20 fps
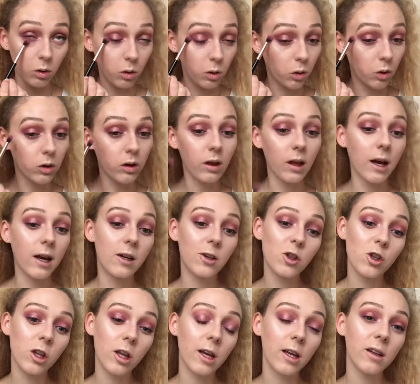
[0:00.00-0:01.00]
lower
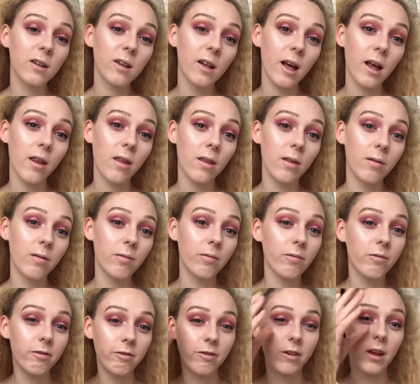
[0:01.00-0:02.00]
lash line. I
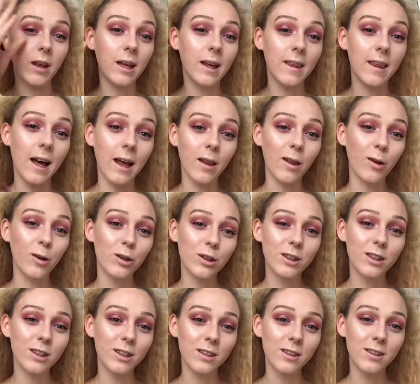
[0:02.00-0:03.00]
feel like that
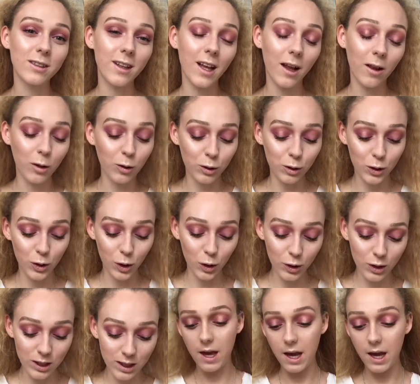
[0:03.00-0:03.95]
looks good.